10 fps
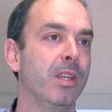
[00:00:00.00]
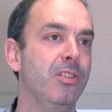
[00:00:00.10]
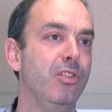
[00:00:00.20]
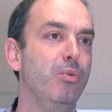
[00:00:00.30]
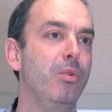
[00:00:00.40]

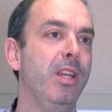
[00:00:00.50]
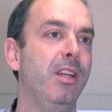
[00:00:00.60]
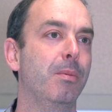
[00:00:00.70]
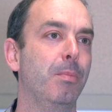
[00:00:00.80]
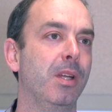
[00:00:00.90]
is
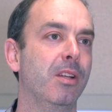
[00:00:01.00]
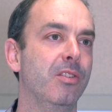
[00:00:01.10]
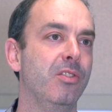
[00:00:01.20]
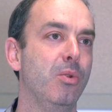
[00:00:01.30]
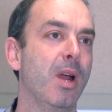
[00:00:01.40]
unique
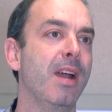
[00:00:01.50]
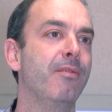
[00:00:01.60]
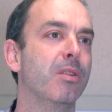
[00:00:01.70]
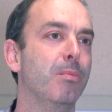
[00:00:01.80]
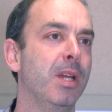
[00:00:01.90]
because you have to